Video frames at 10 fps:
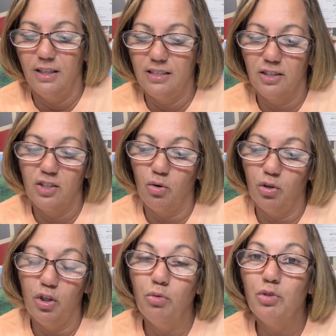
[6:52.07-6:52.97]
so
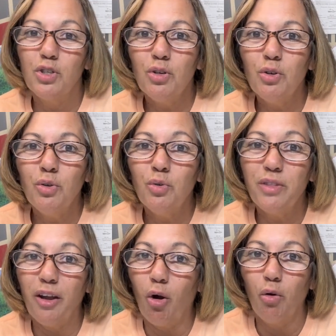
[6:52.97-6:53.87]
cute too.
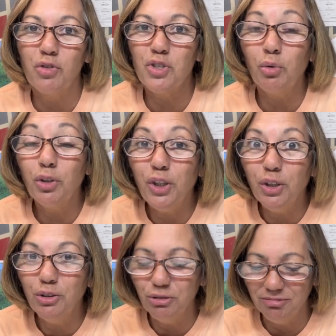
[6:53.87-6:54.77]
They're all so cute.